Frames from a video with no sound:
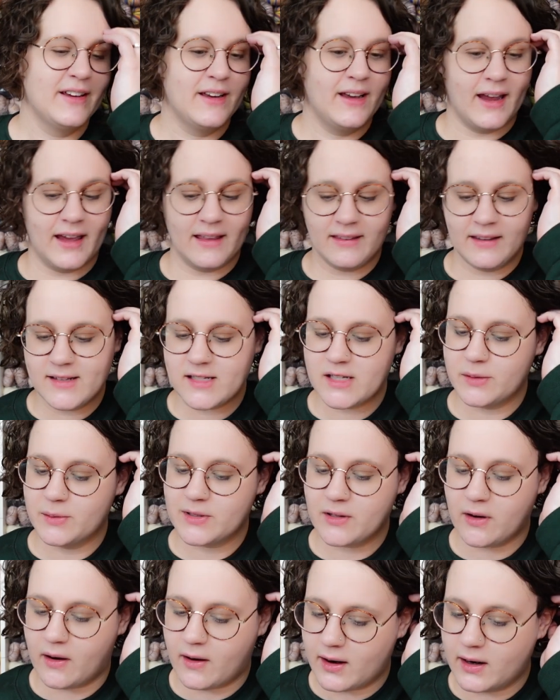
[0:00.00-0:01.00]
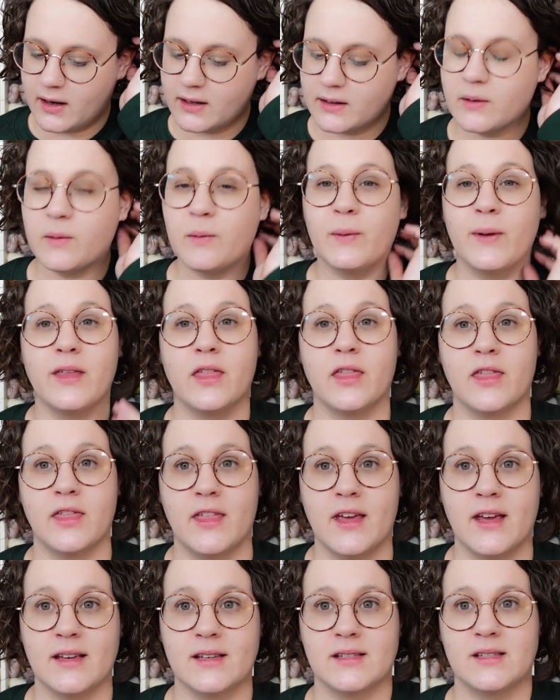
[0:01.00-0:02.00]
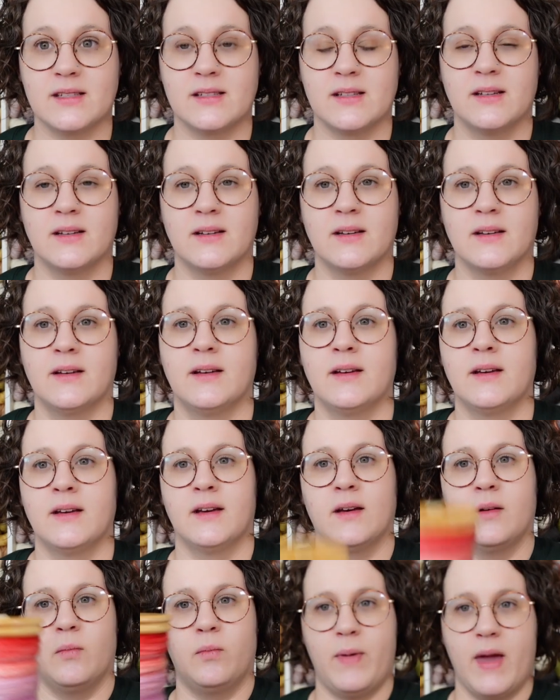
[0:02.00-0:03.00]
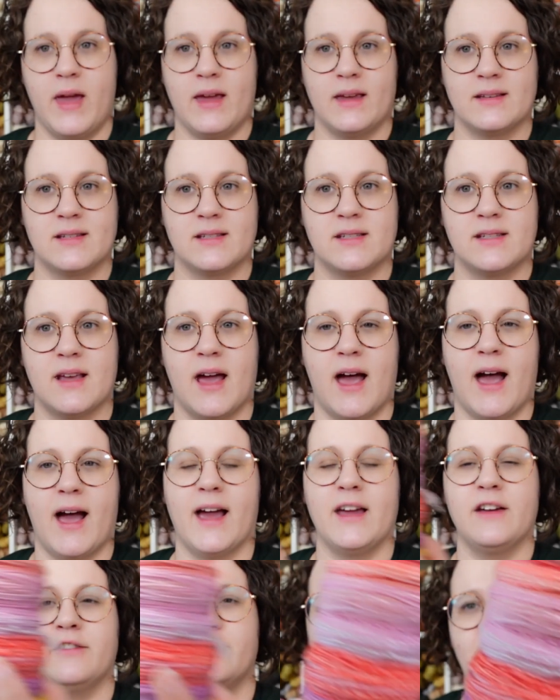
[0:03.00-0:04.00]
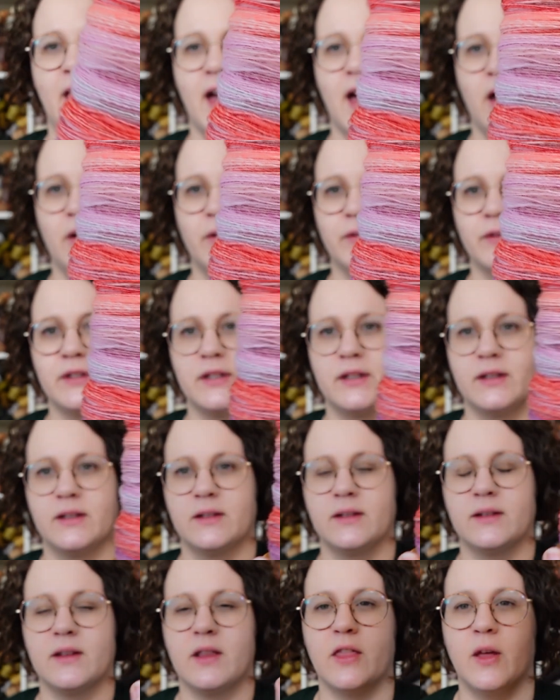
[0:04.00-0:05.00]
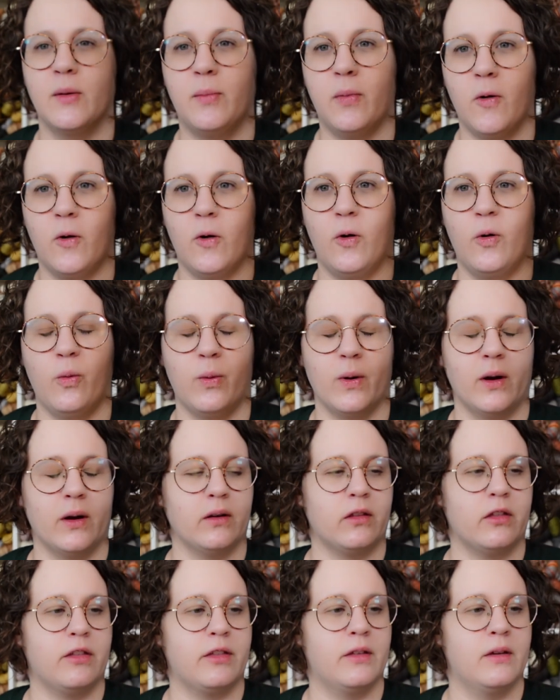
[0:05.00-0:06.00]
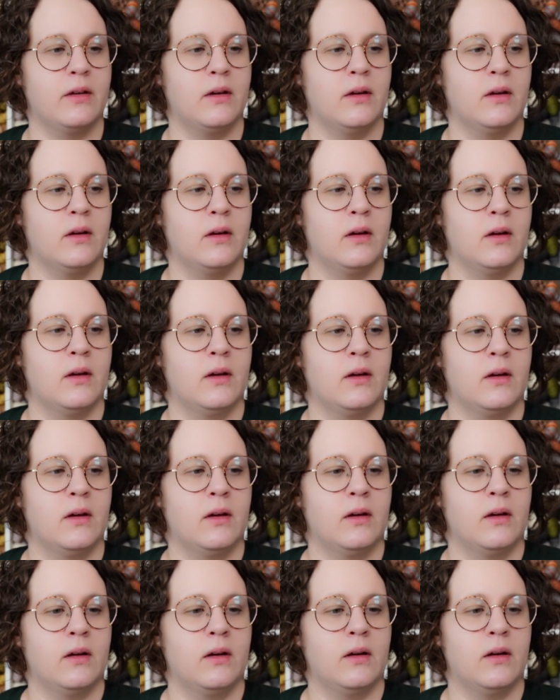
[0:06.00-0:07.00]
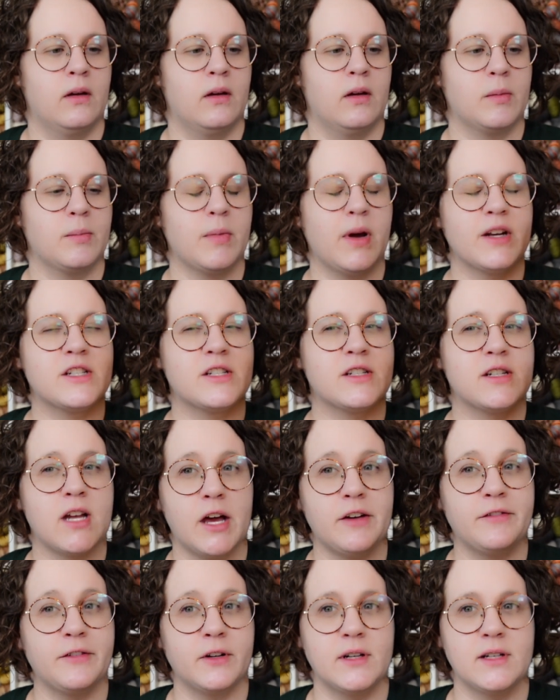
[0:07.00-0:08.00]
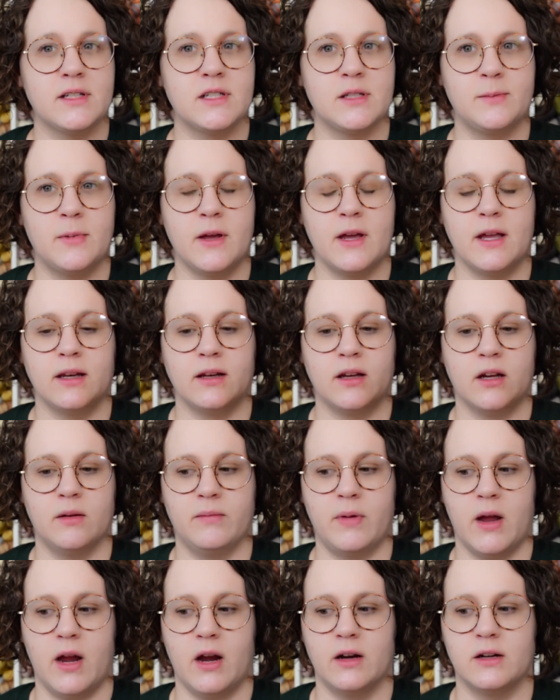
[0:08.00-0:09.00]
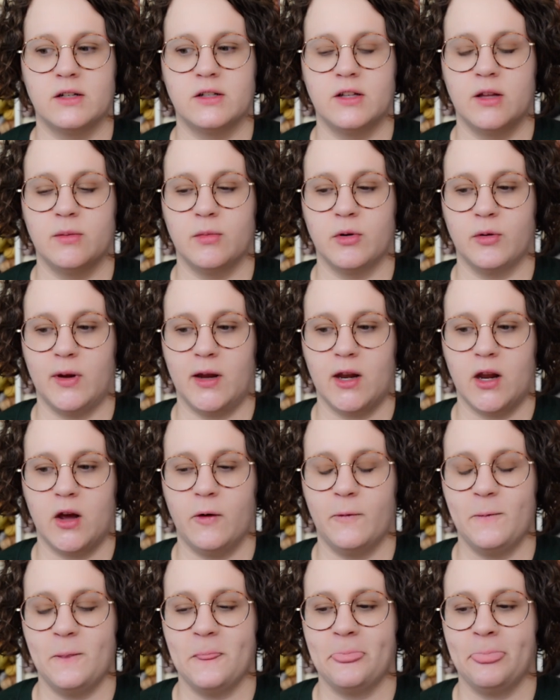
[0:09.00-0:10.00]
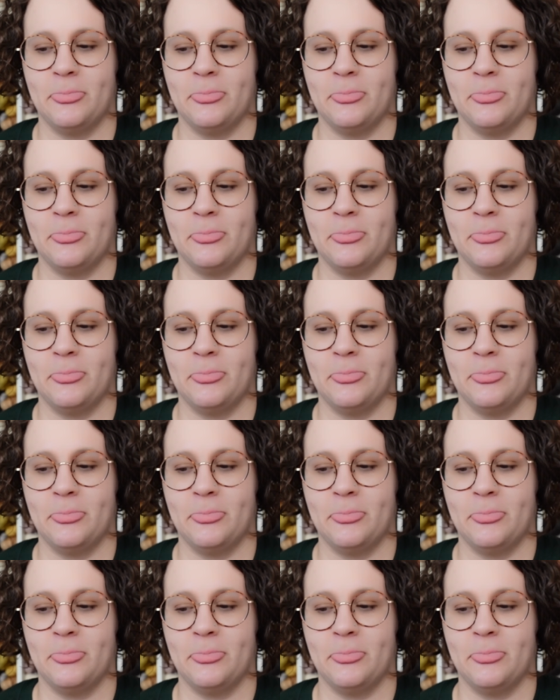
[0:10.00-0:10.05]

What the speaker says: At least it was hard with this base. I found the Polworth much tougher to spin compared to the Merino.